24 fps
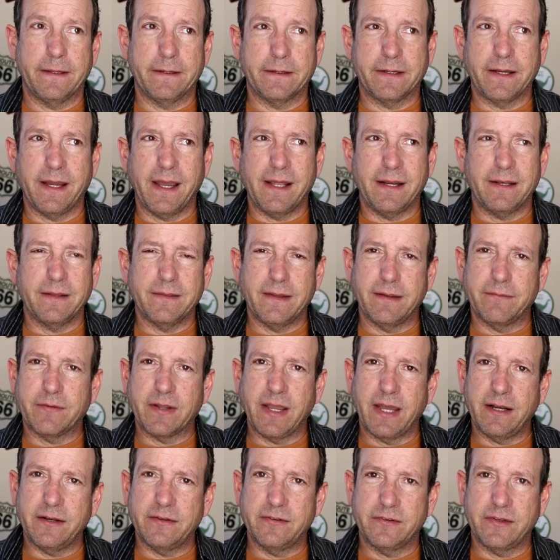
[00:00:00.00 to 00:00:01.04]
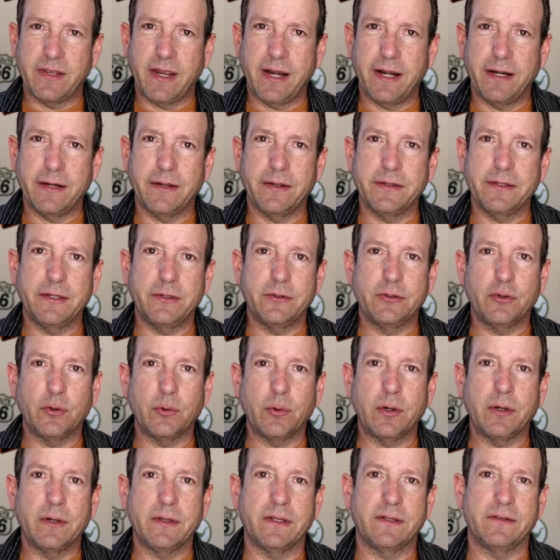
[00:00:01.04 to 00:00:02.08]
got a sign on their
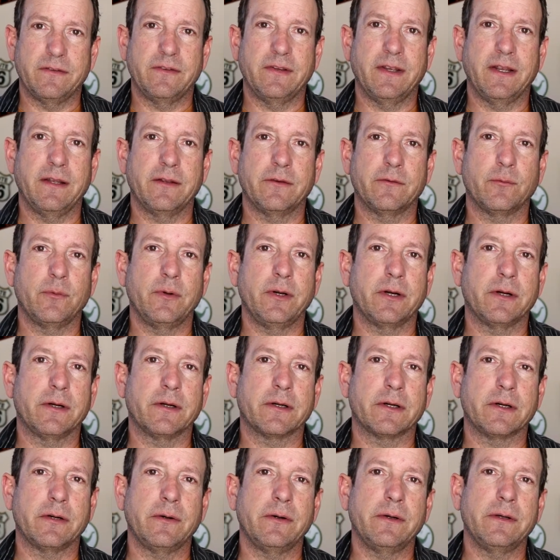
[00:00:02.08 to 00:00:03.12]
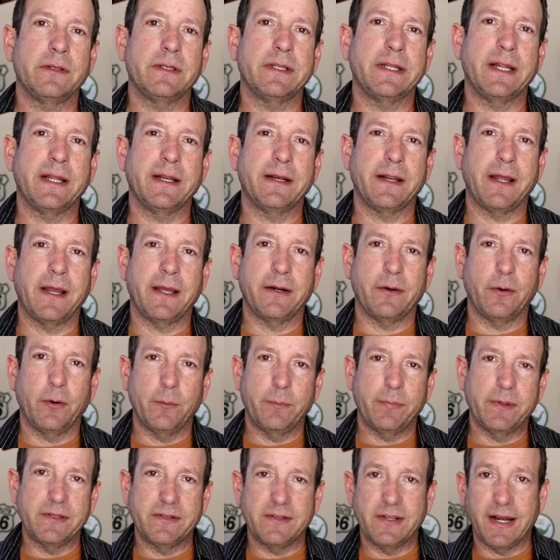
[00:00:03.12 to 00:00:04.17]
door that says, "We are currently not
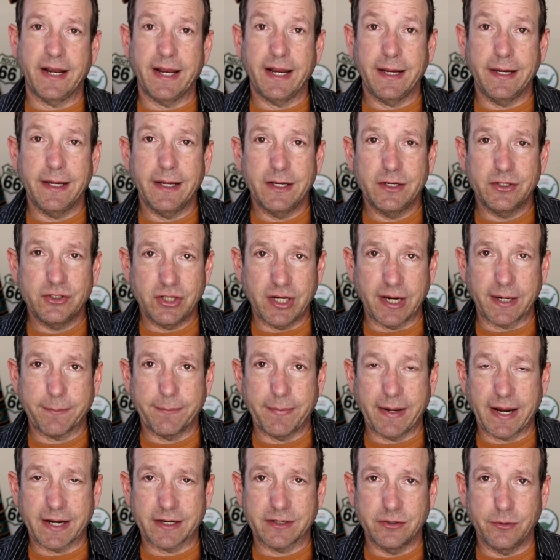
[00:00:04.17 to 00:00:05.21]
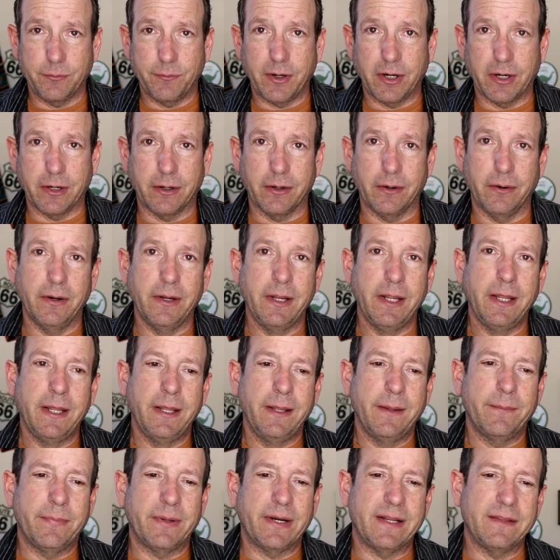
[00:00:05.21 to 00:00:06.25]
open today, check back tomorrow."
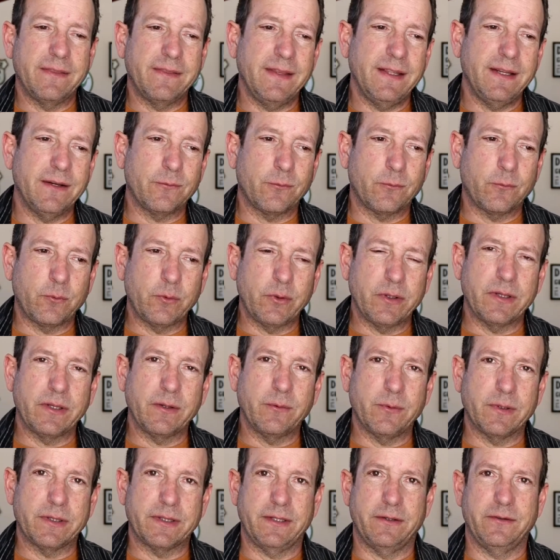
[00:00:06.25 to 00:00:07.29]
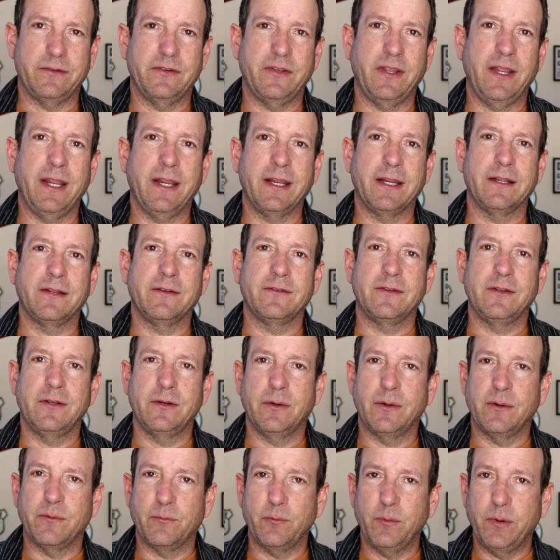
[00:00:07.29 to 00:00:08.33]
But I think really what they're saying is, you
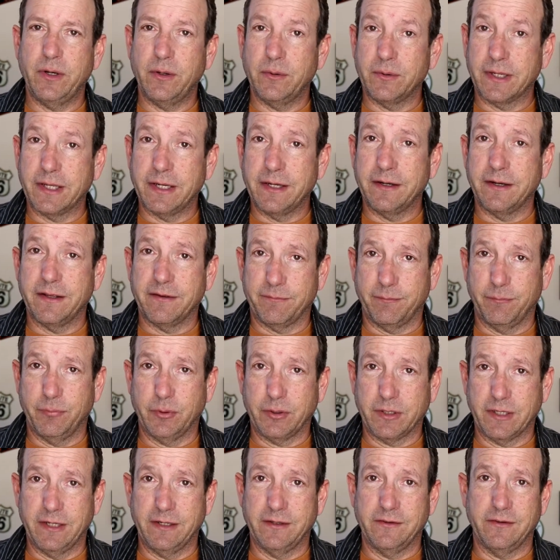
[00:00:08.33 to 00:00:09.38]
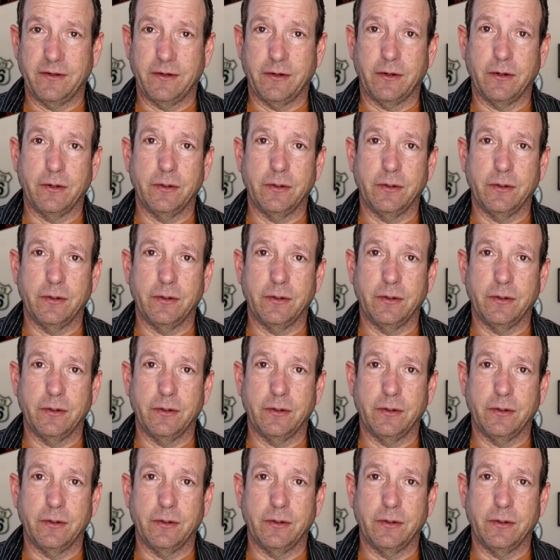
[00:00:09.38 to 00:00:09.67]
know, if we don't get enough bookings in our